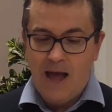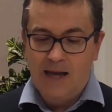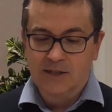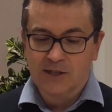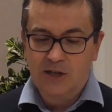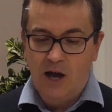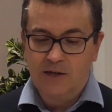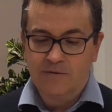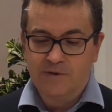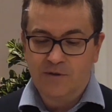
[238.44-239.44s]
as a
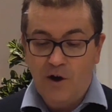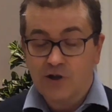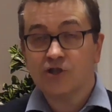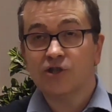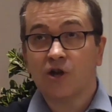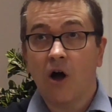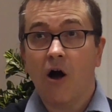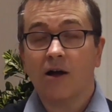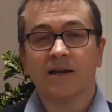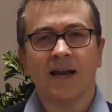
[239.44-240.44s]
sign of devotion to
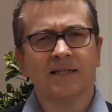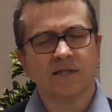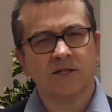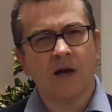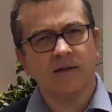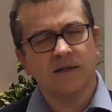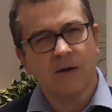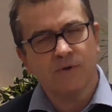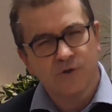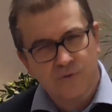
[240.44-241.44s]
God and sign that
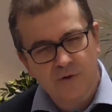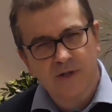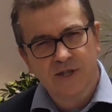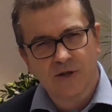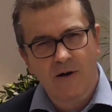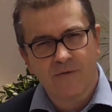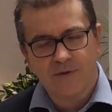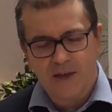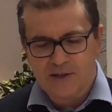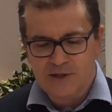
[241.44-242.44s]
they were truly sorry
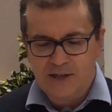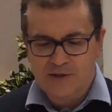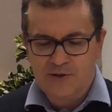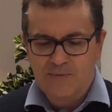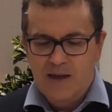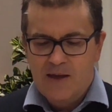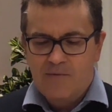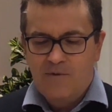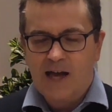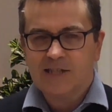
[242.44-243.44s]
for their sins.
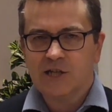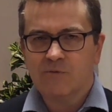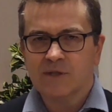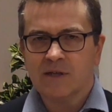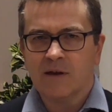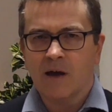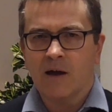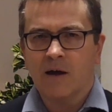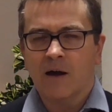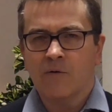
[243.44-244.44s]
Fasting was a
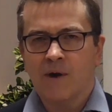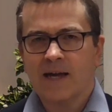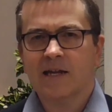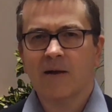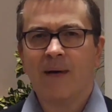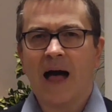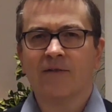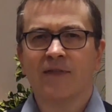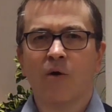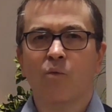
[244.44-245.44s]
regular
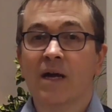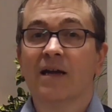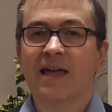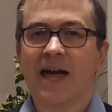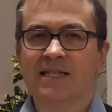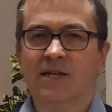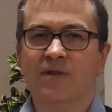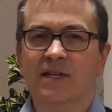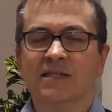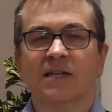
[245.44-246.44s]
part of their weekly
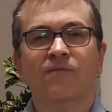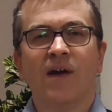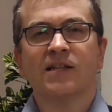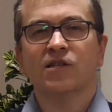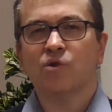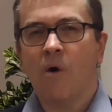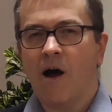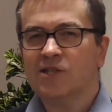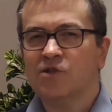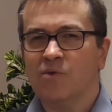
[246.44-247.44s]
activities, in fact,
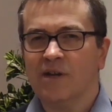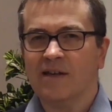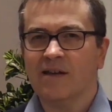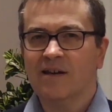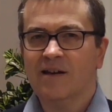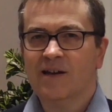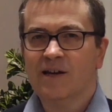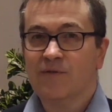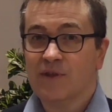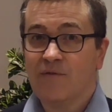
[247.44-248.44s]
twice a week
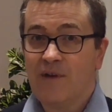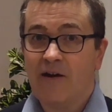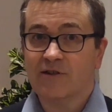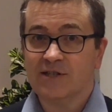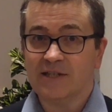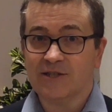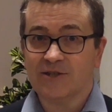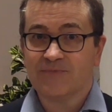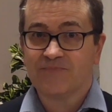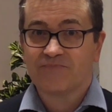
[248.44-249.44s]
for the Pharisees.